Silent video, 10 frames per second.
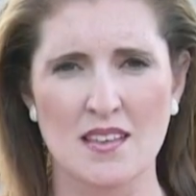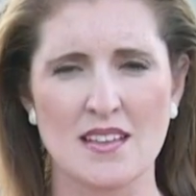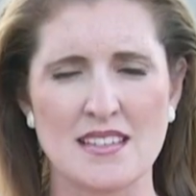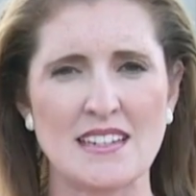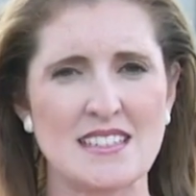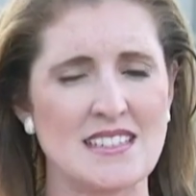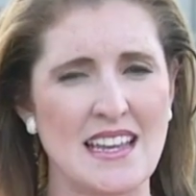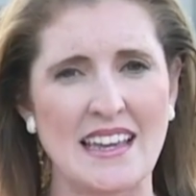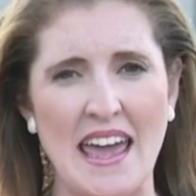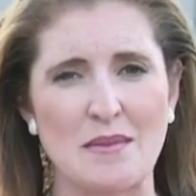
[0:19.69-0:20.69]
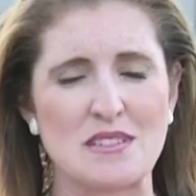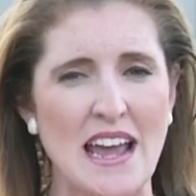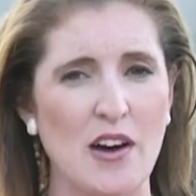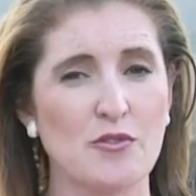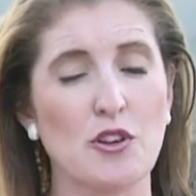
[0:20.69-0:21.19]
The sentencing came
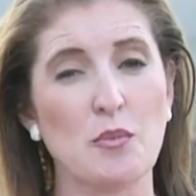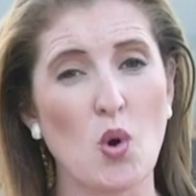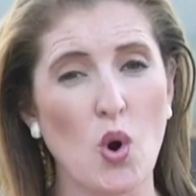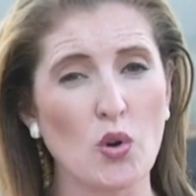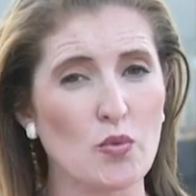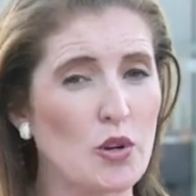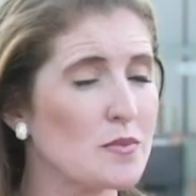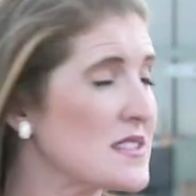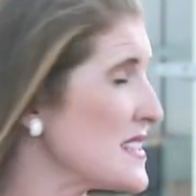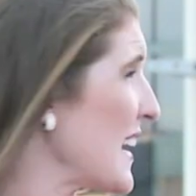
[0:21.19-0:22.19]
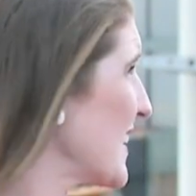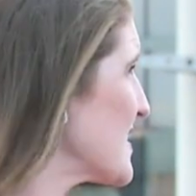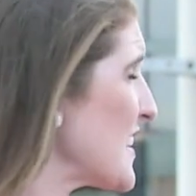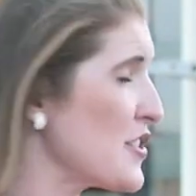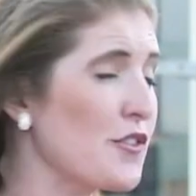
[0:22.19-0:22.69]
down from courtroom
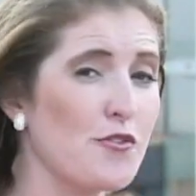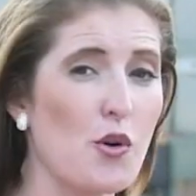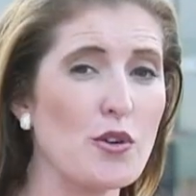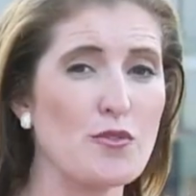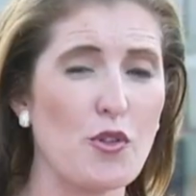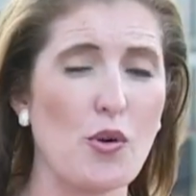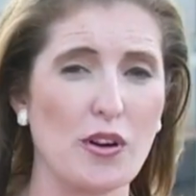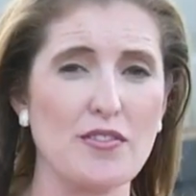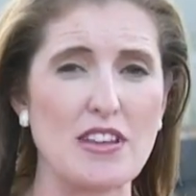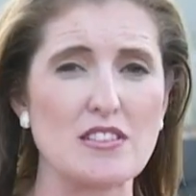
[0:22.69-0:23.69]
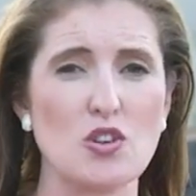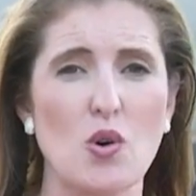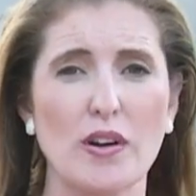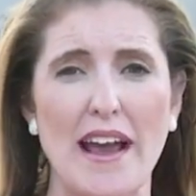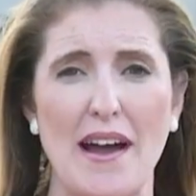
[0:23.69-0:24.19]
six in the fourth floor of this
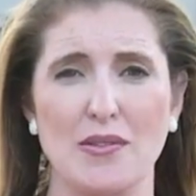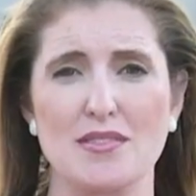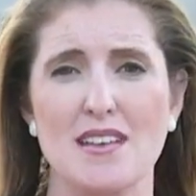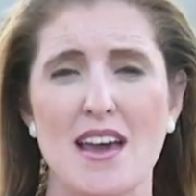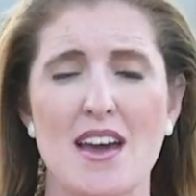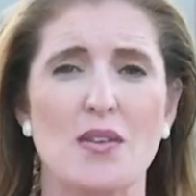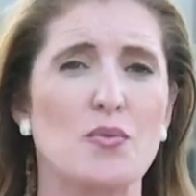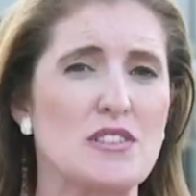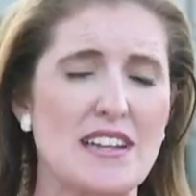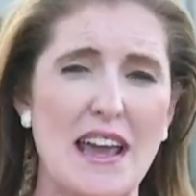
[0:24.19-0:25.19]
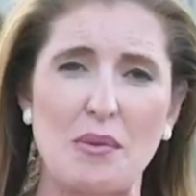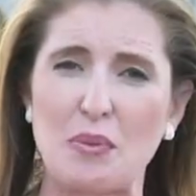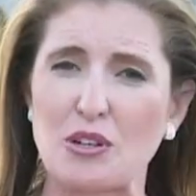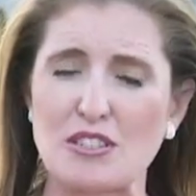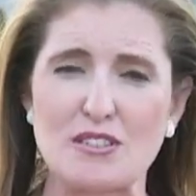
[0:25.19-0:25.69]
courthouse. Today,
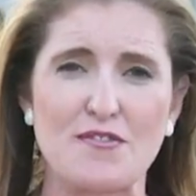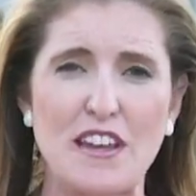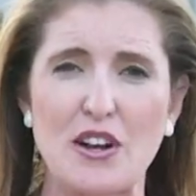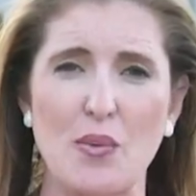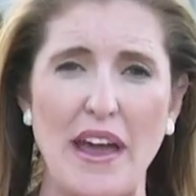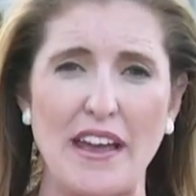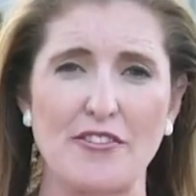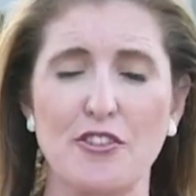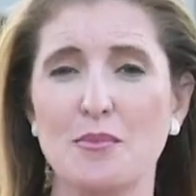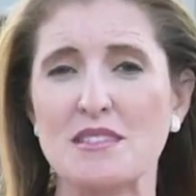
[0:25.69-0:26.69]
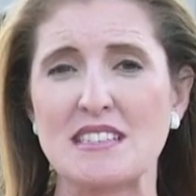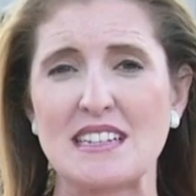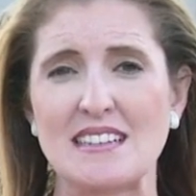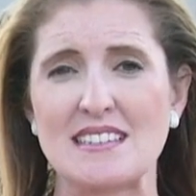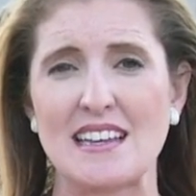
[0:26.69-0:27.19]
we were just feet away from
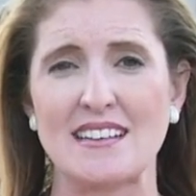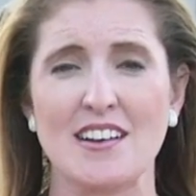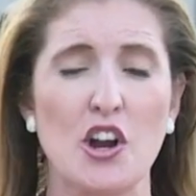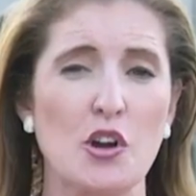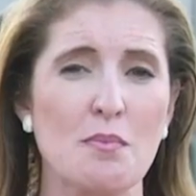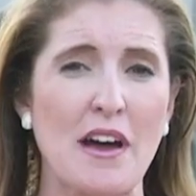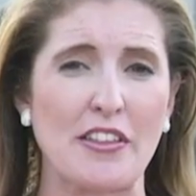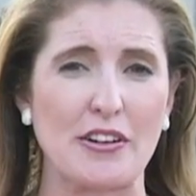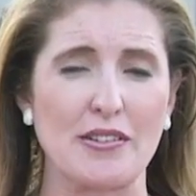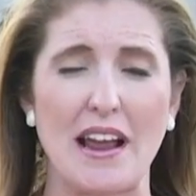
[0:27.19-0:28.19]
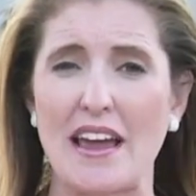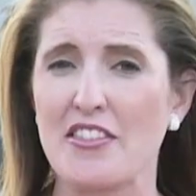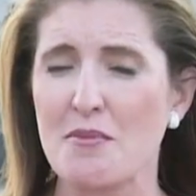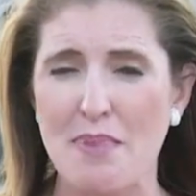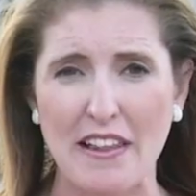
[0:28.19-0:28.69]
Stinson, her mother,
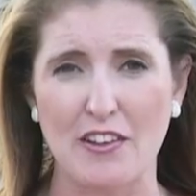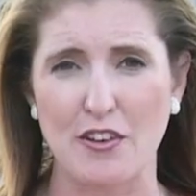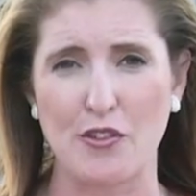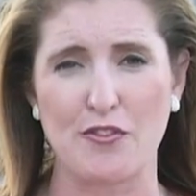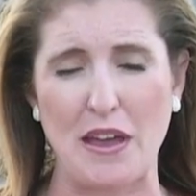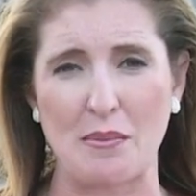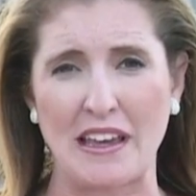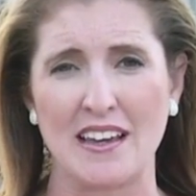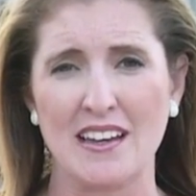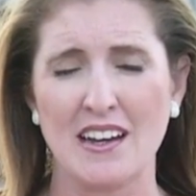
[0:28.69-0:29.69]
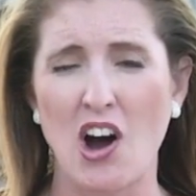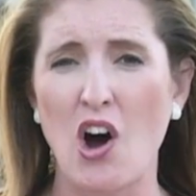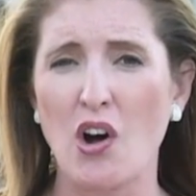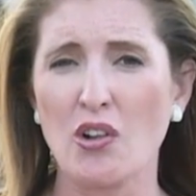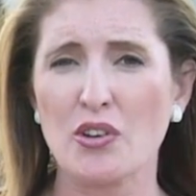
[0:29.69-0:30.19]
and the Belliveau family,
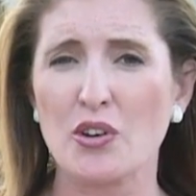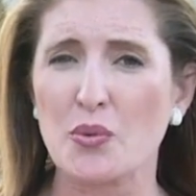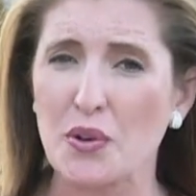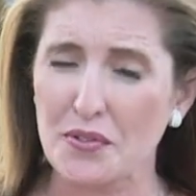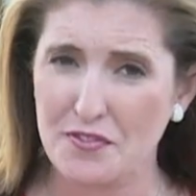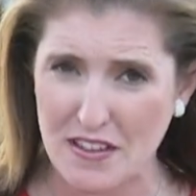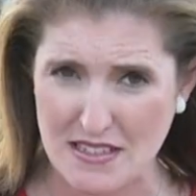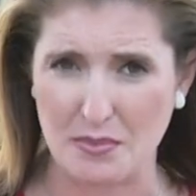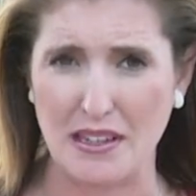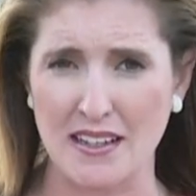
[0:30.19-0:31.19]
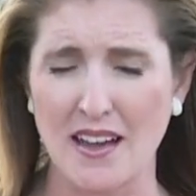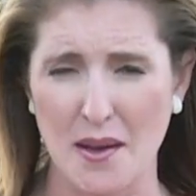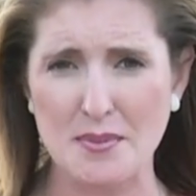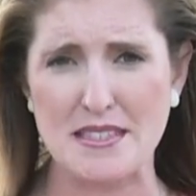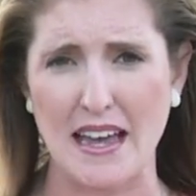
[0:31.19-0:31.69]
all who were visibly
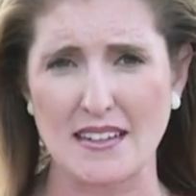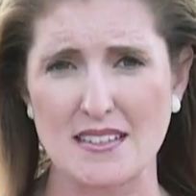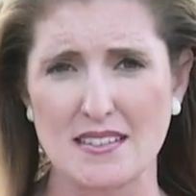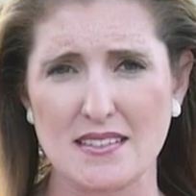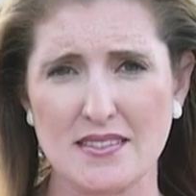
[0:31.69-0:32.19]
upset.